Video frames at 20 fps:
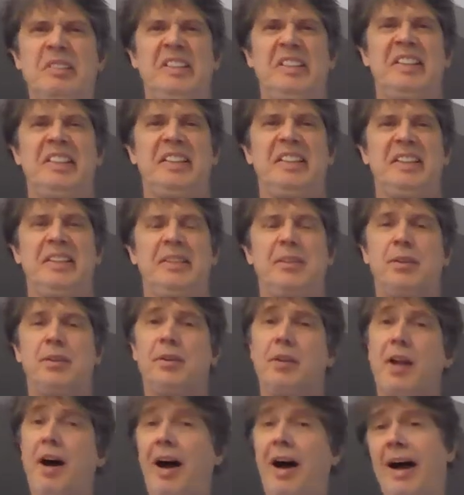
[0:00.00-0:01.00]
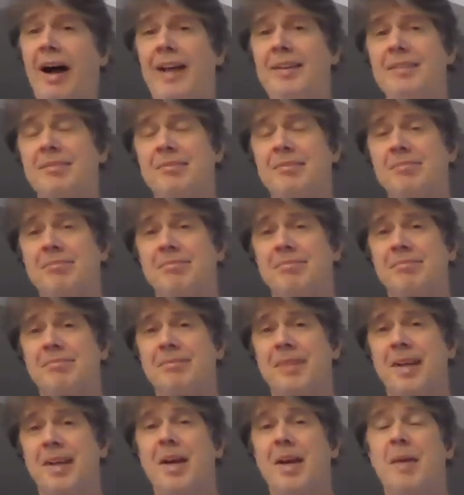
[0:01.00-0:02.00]
ugh, or not,
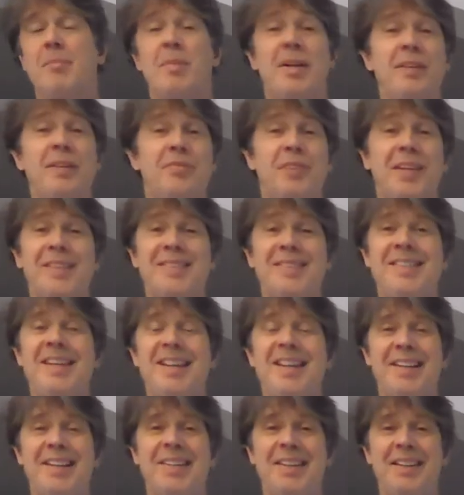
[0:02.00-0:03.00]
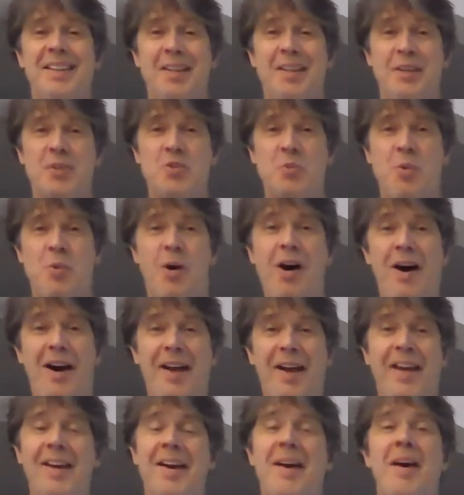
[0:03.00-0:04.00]
but if they did, here's why.